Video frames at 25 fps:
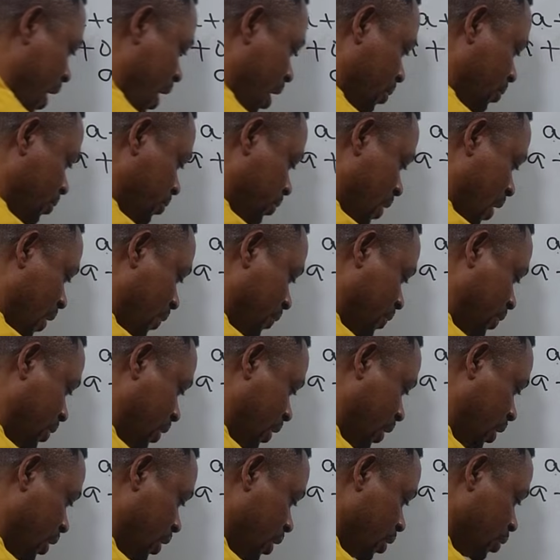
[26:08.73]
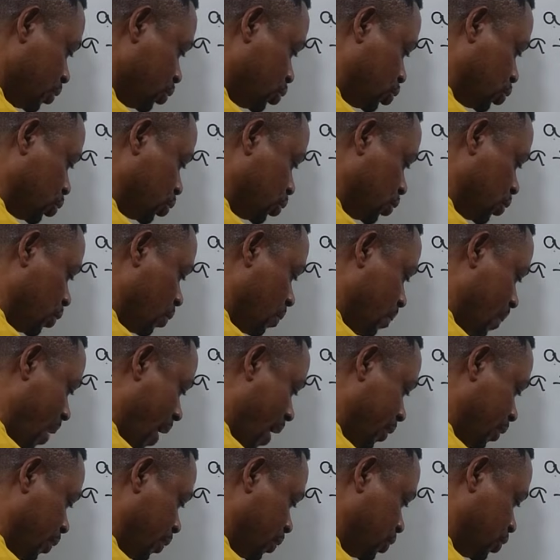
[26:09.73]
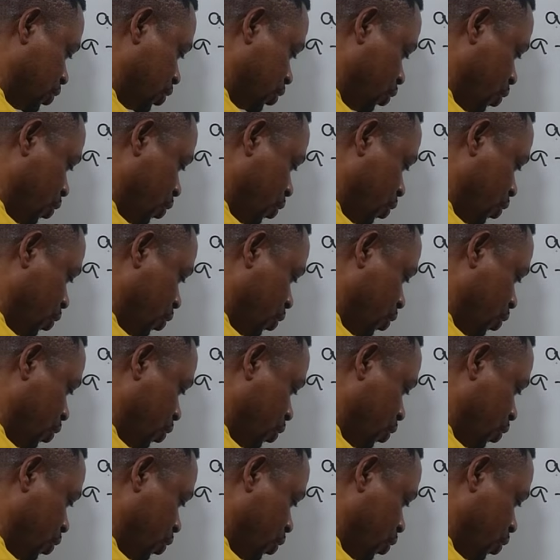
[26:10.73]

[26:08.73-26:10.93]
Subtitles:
I will now say 2 minus